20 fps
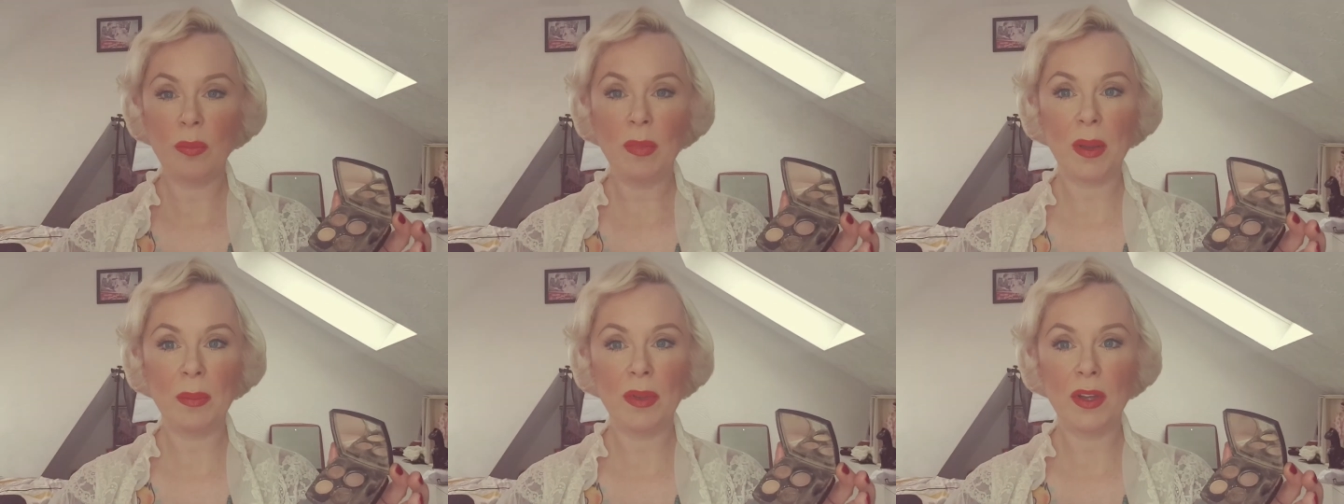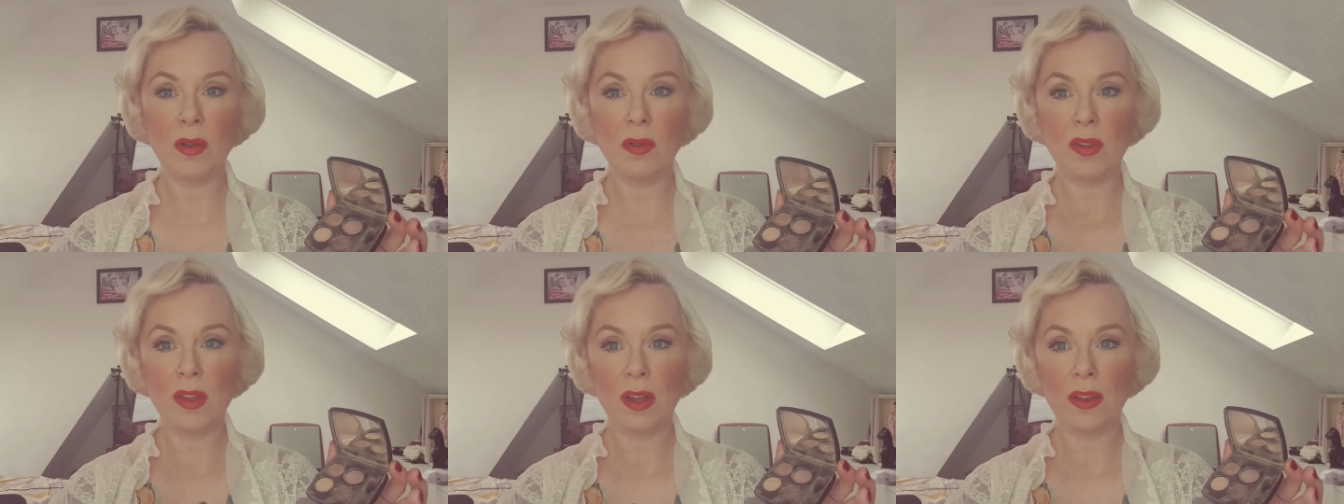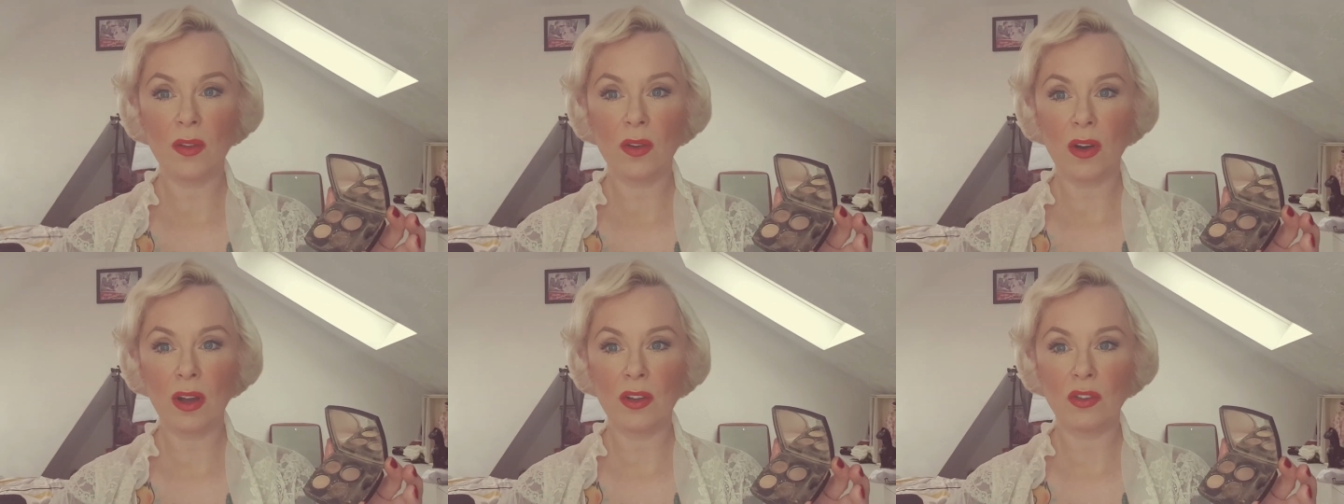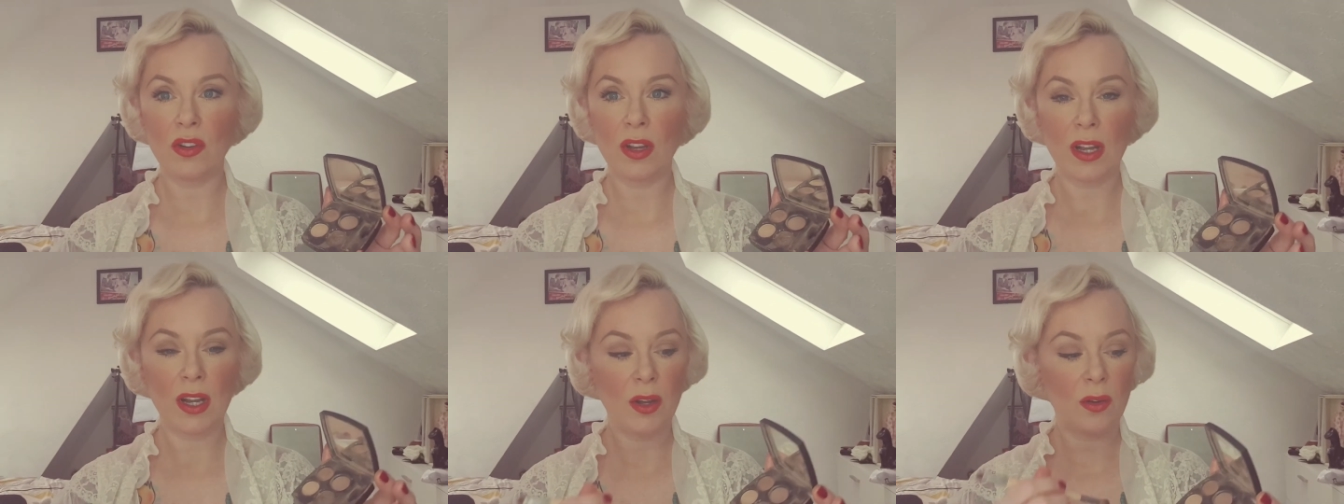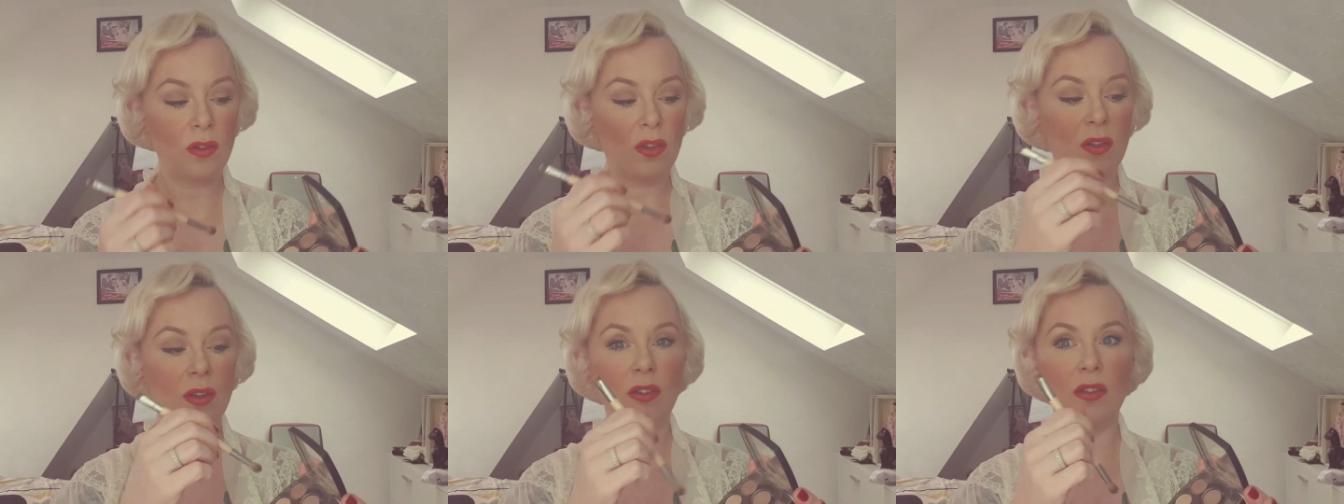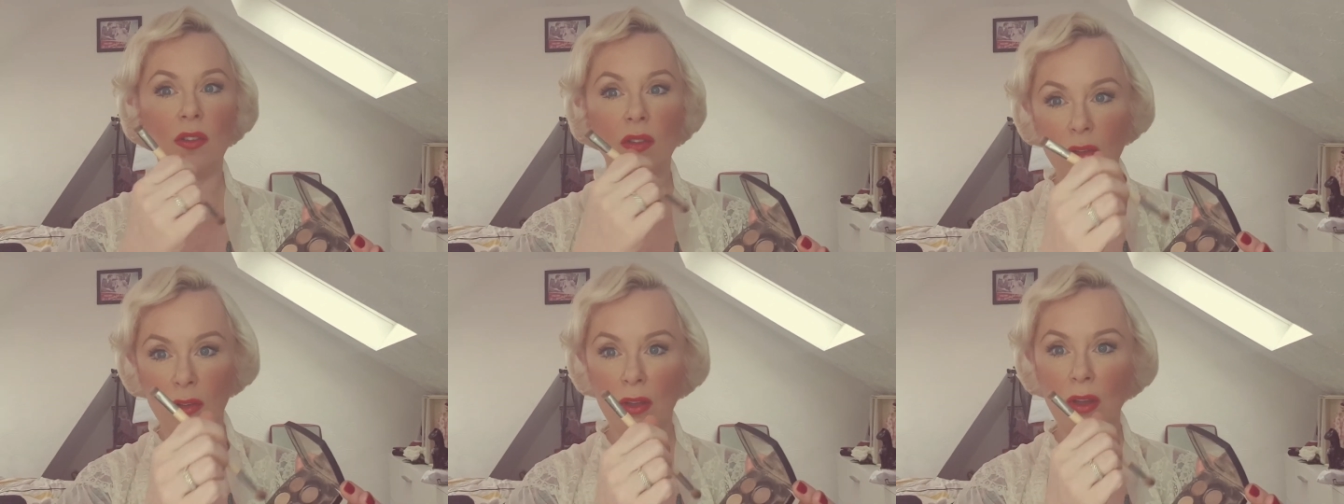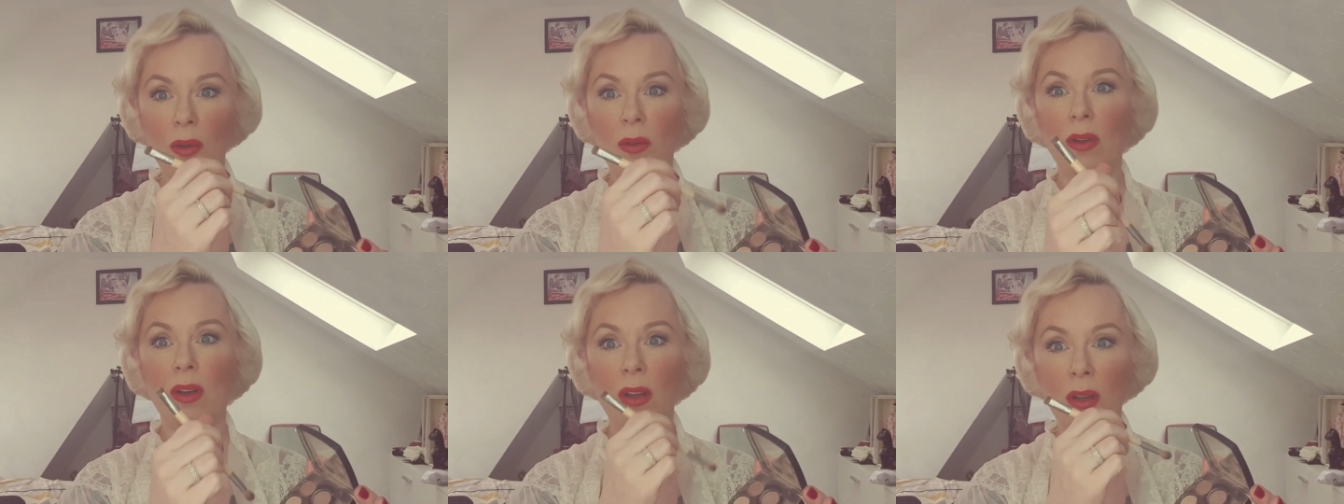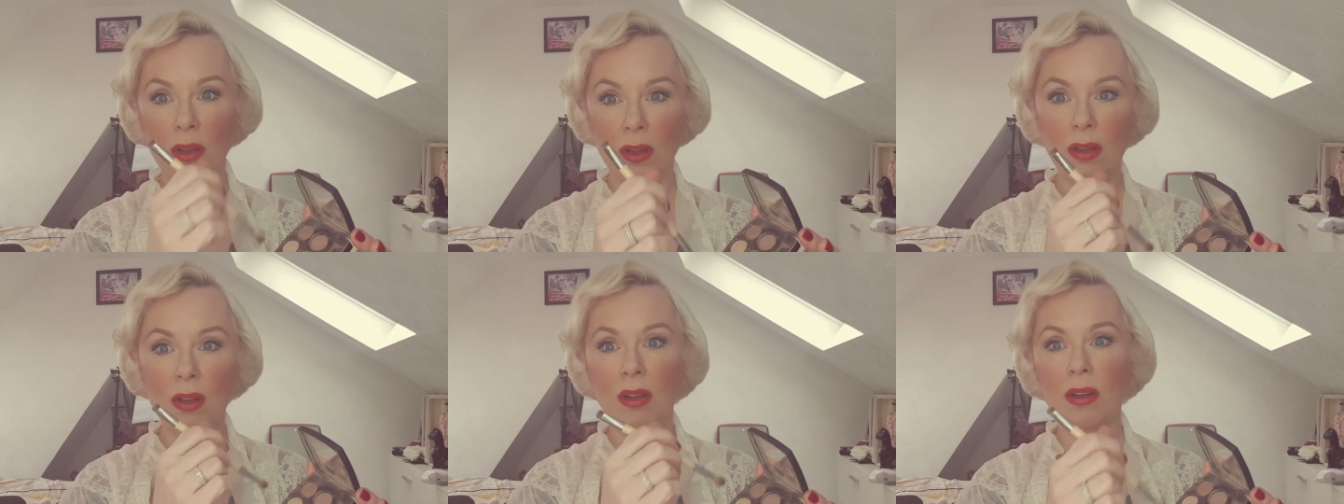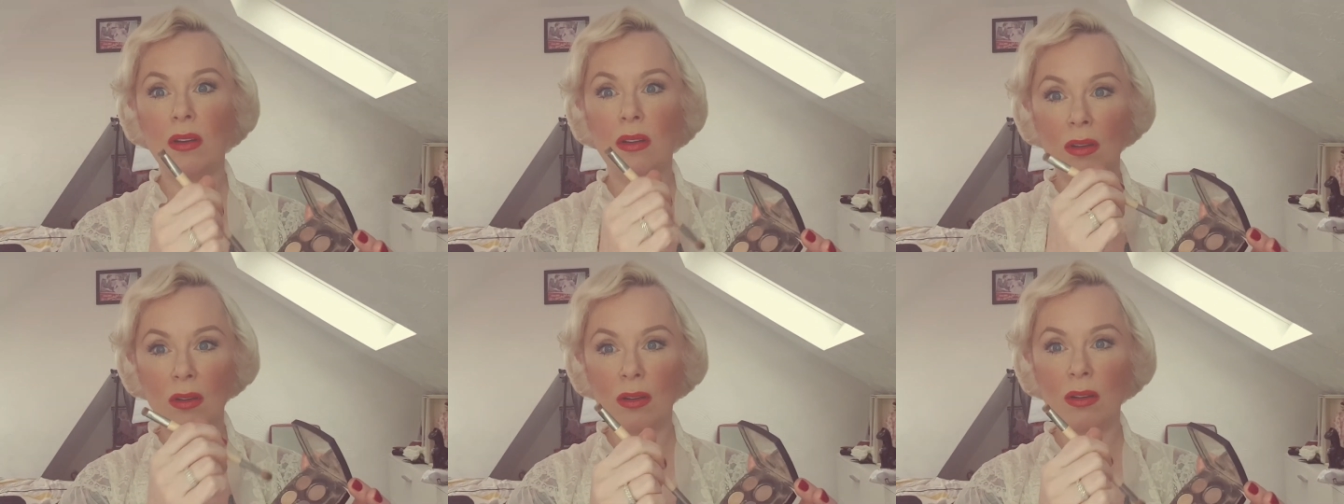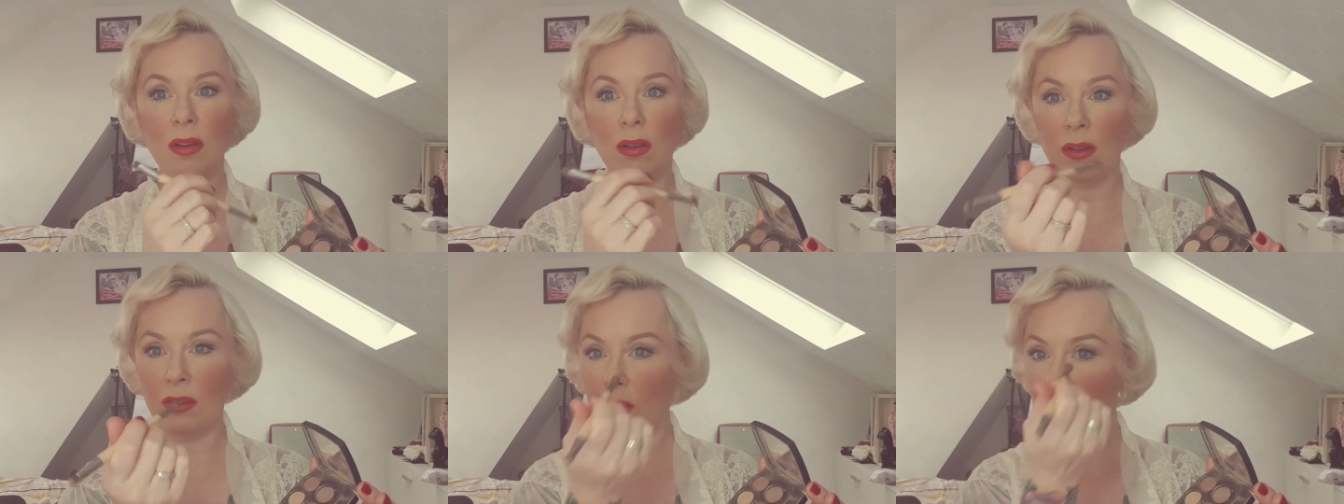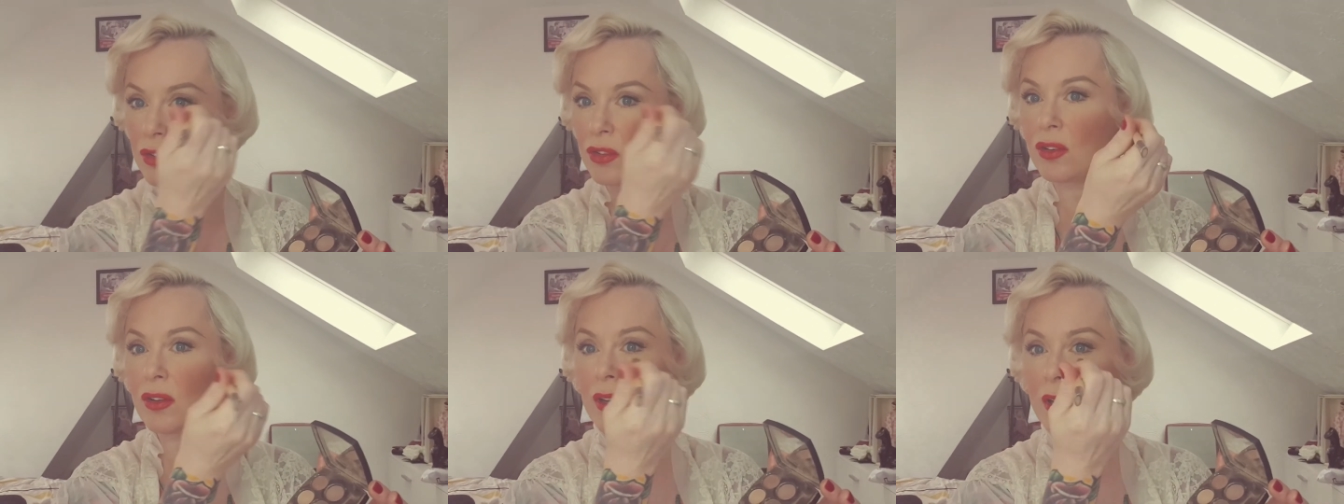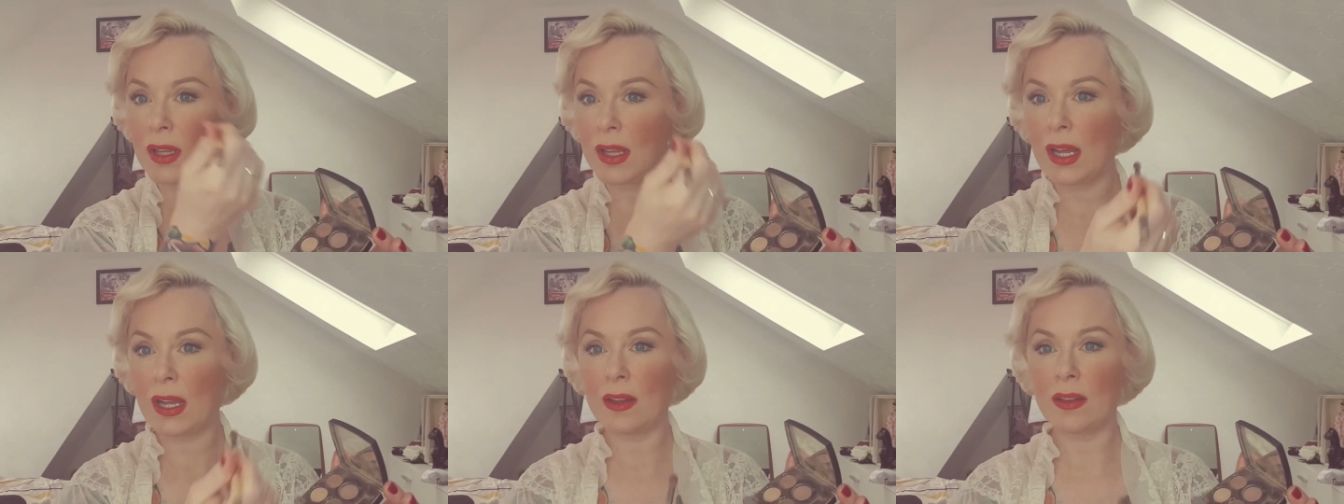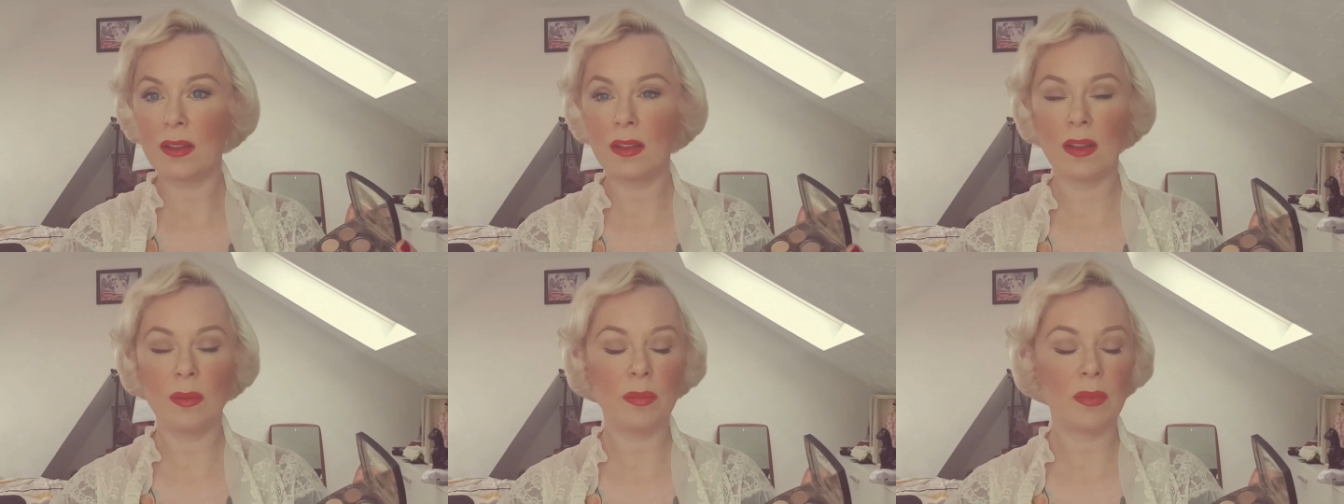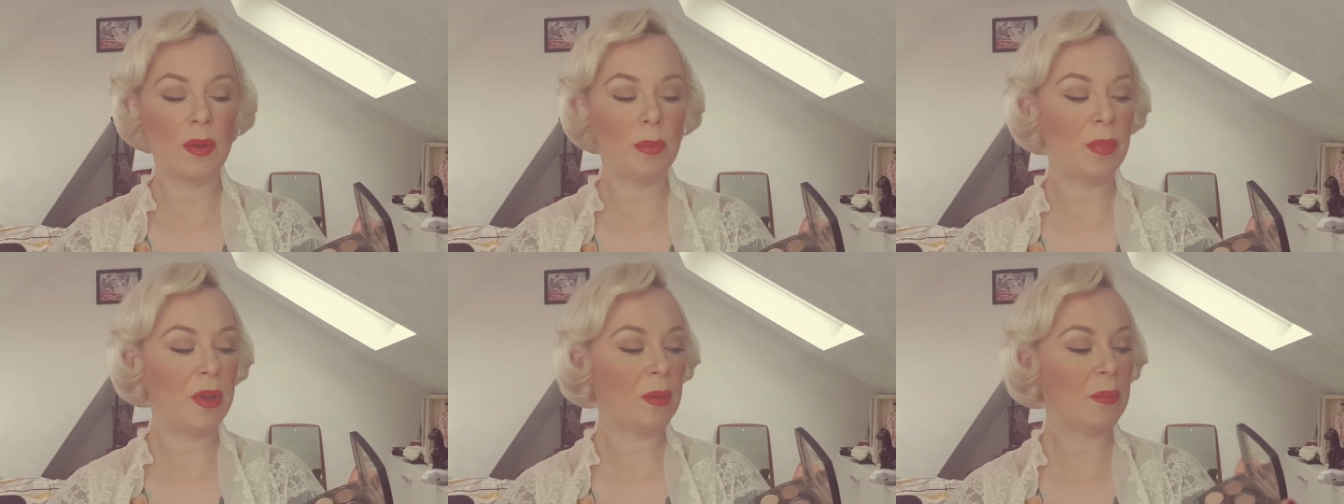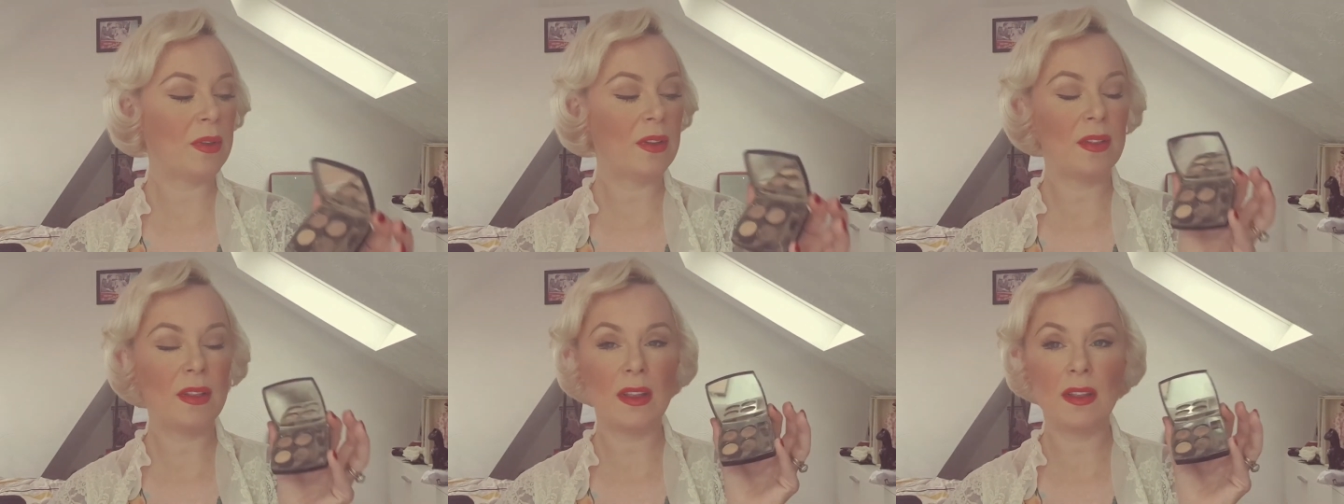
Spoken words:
you may be using other eyeshadows and just going just try and get the pigment.